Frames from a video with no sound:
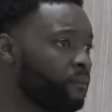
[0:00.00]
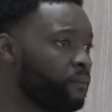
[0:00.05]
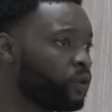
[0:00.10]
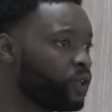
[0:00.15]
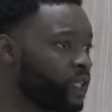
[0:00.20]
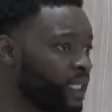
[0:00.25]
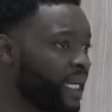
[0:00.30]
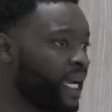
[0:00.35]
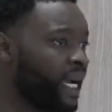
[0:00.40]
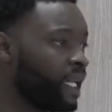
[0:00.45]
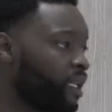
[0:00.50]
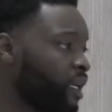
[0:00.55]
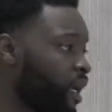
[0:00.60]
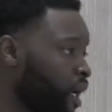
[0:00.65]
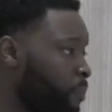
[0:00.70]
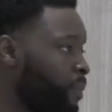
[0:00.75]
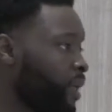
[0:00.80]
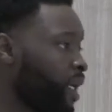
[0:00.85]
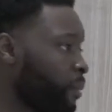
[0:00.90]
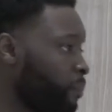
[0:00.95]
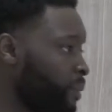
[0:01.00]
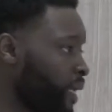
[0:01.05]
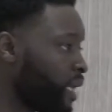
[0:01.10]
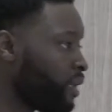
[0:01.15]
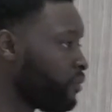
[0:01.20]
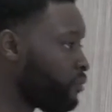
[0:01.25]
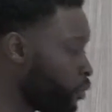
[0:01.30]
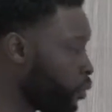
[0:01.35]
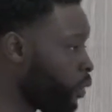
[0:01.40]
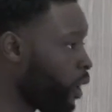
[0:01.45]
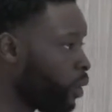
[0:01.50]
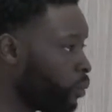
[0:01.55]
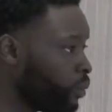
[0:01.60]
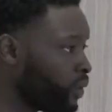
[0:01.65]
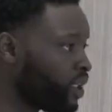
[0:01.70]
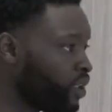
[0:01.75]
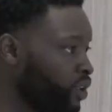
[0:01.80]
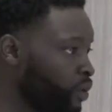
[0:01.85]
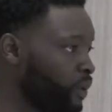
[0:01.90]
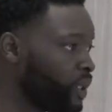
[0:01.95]
because he had a bigger plan for what I
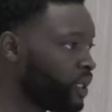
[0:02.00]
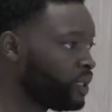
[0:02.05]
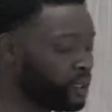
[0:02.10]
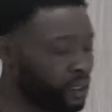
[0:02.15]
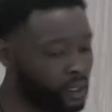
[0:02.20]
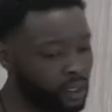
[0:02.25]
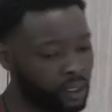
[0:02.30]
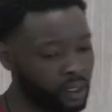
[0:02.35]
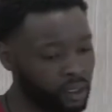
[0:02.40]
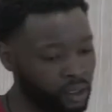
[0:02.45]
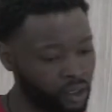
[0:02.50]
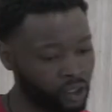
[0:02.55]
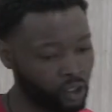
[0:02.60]
was doing.